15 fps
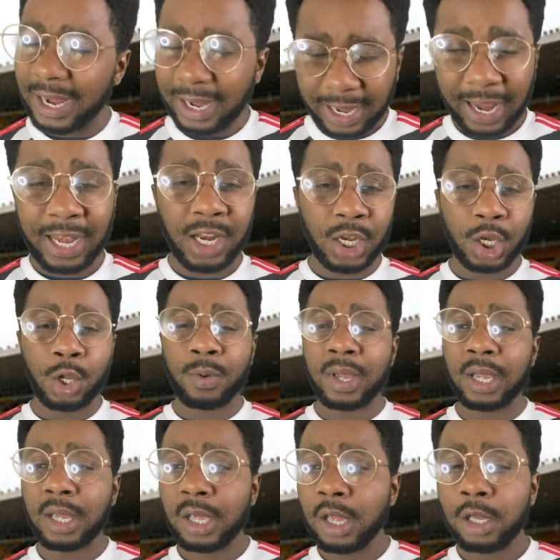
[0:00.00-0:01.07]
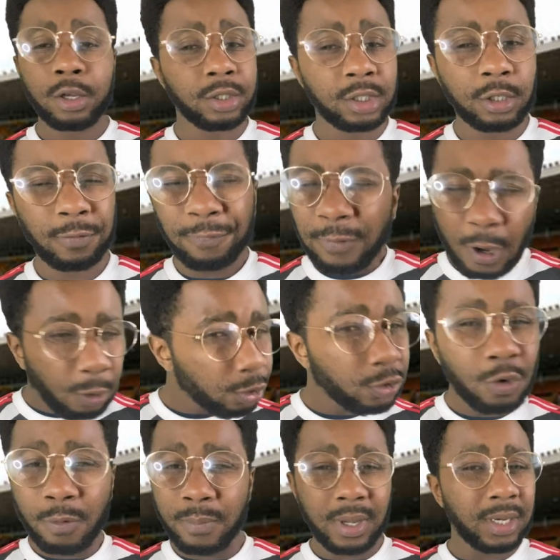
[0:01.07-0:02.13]
Can he do it? Because he's failed
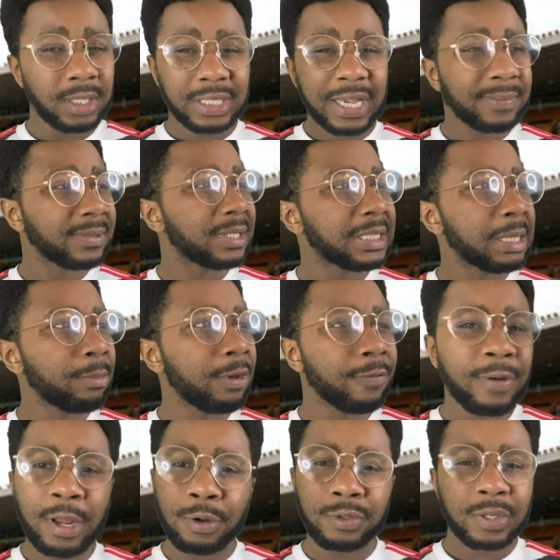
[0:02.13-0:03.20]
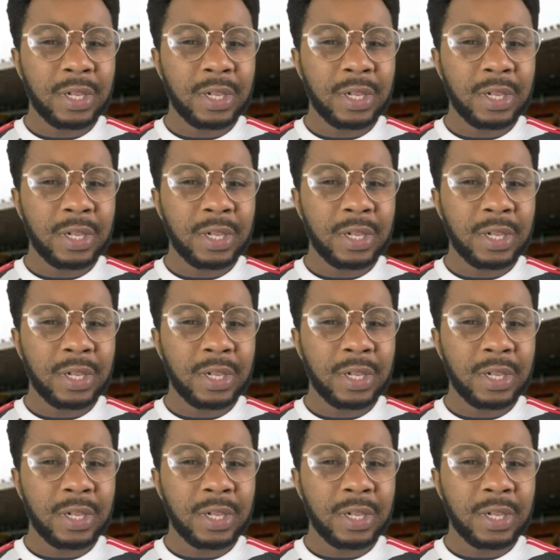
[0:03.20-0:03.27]
so many times in the semi-finals.